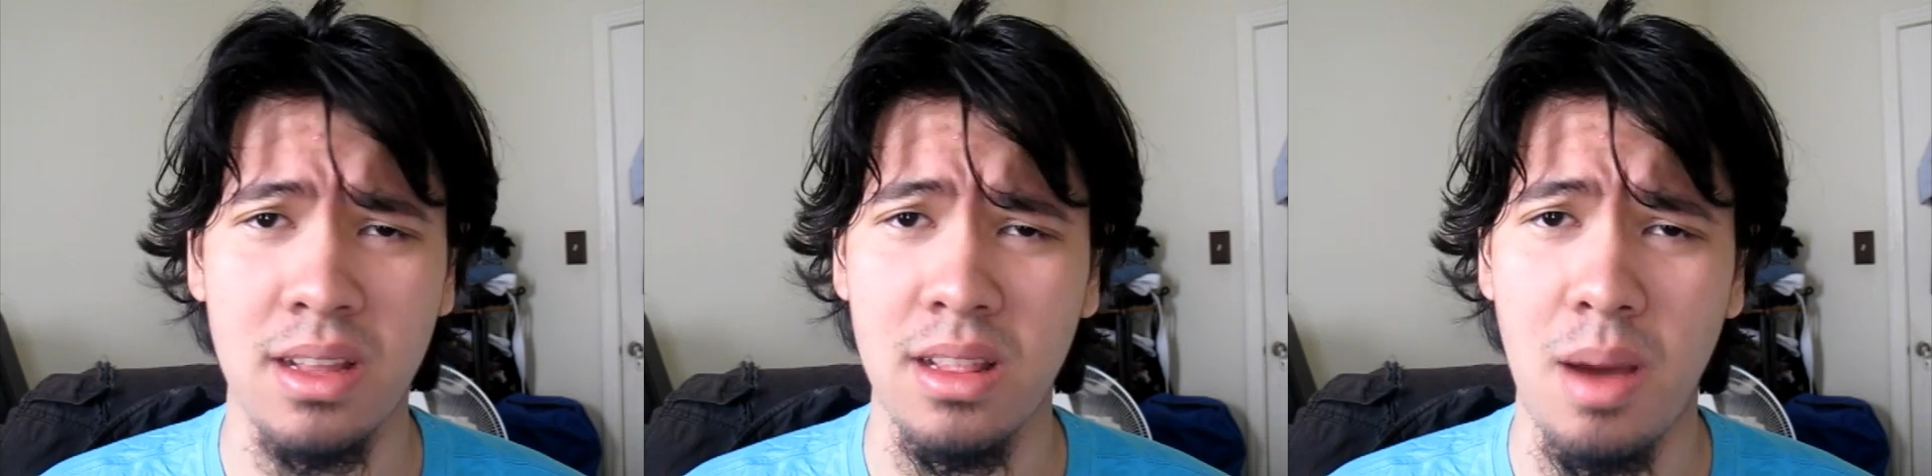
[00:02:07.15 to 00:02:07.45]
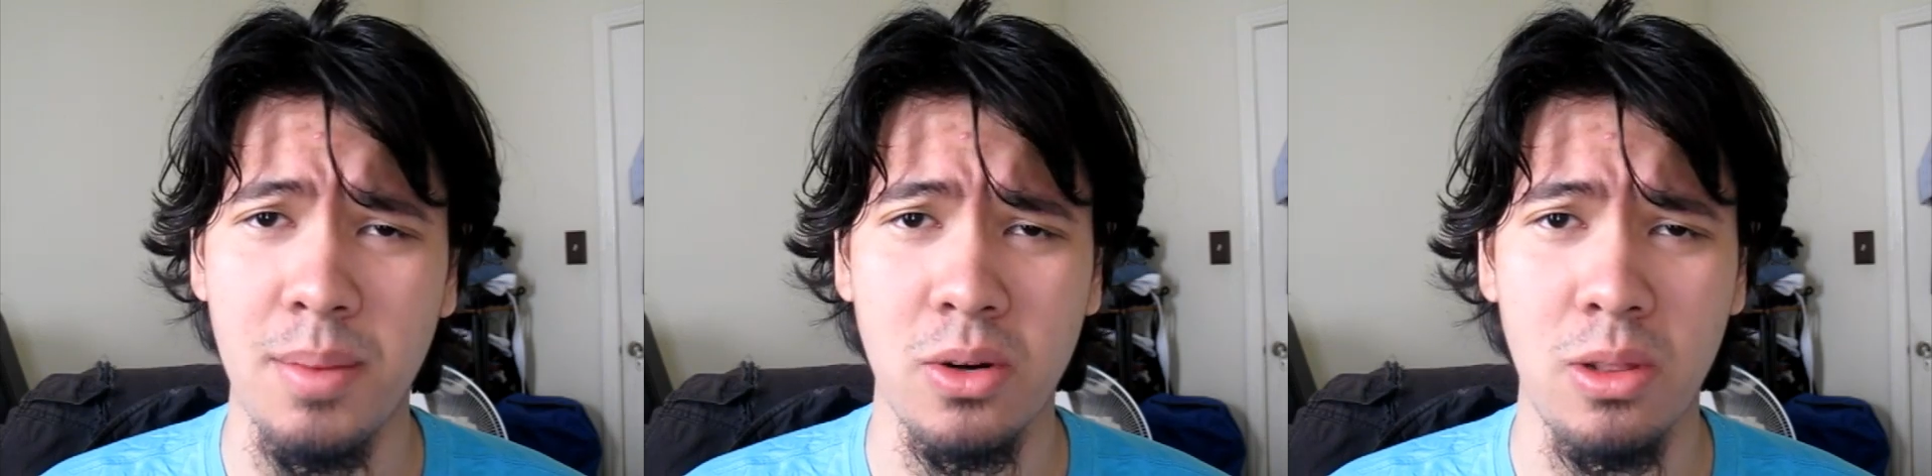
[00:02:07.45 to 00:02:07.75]

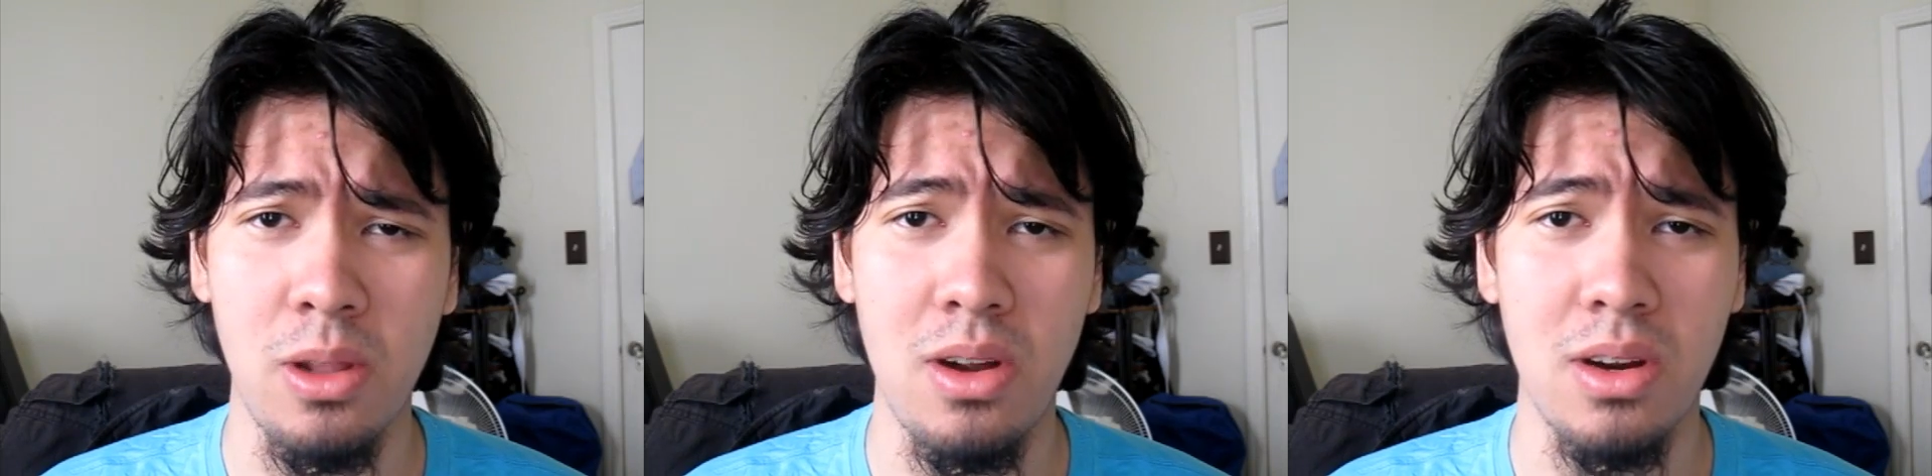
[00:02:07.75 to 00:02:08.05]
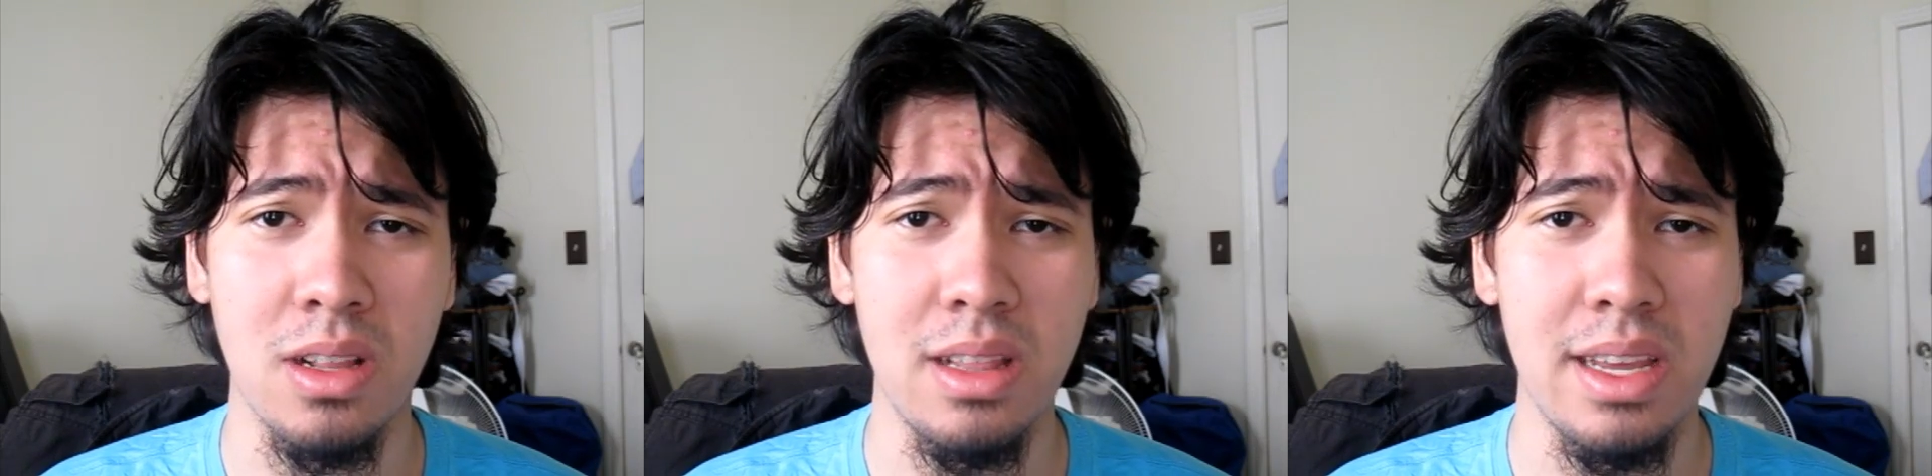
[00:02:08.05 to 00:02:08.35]

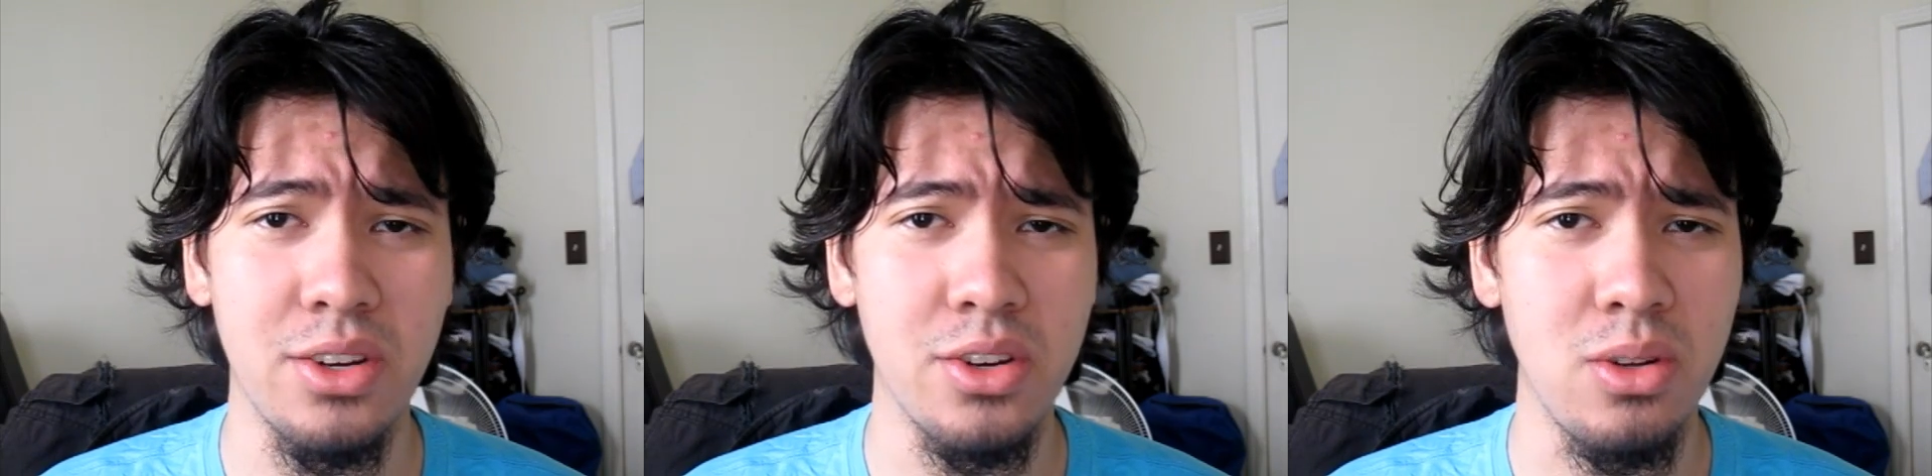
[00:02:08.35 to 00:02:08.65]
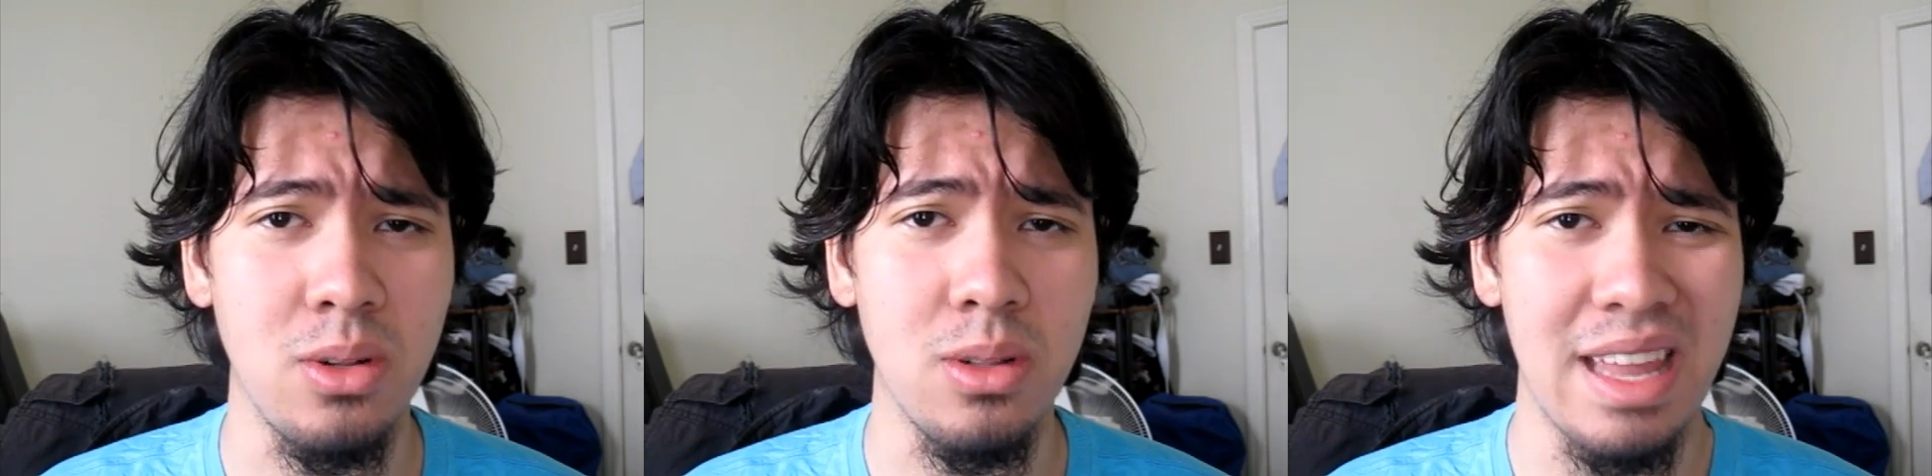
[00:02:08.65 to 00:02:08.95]
kilometer-long
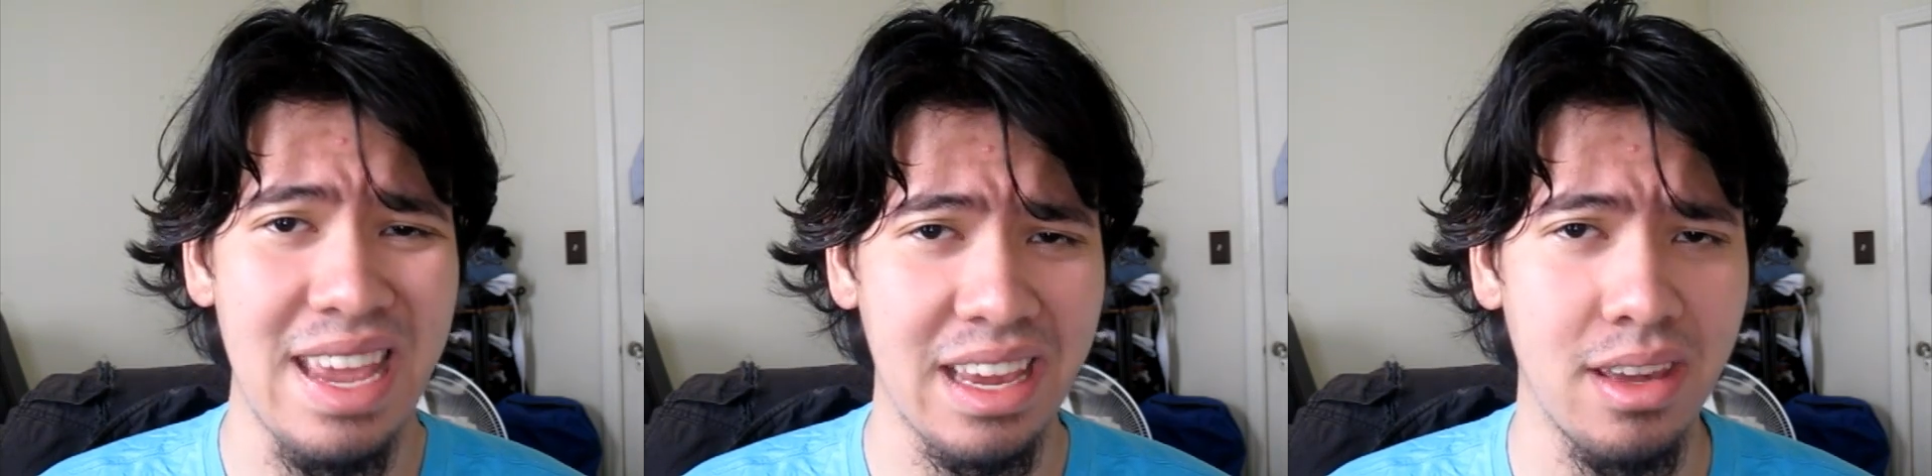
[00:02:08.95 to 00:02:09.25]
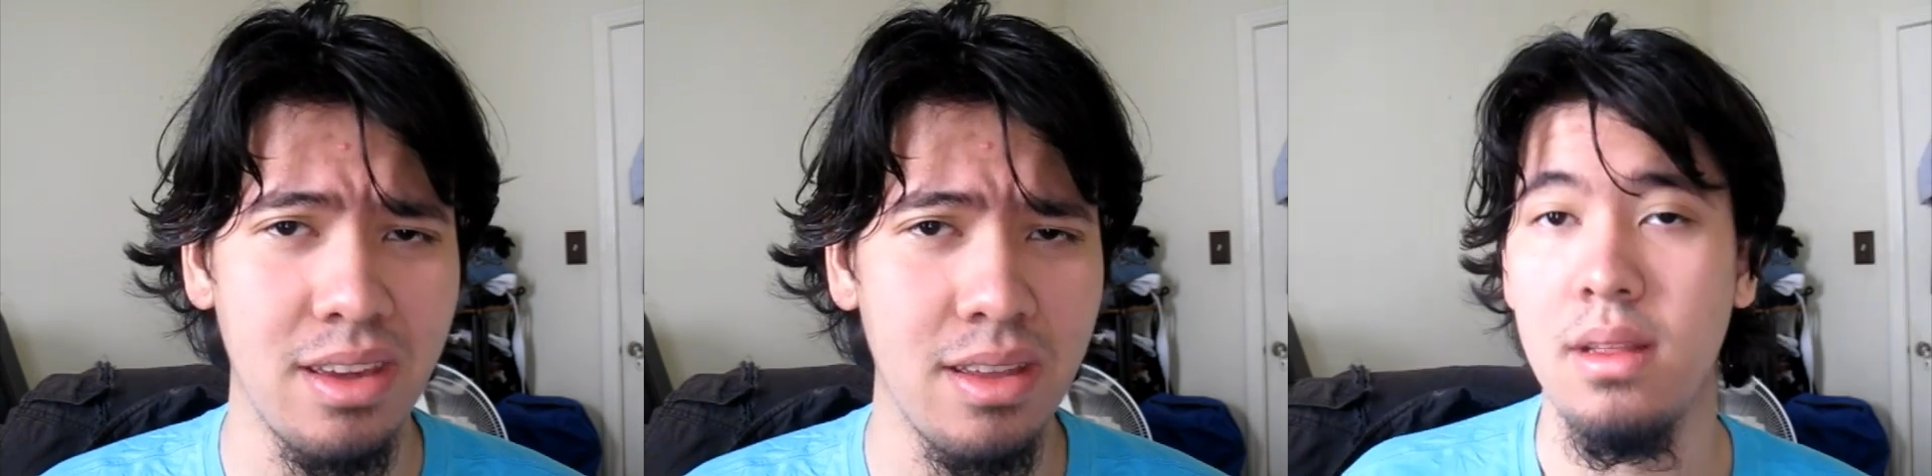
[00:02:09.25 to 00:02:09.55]
glacial lake.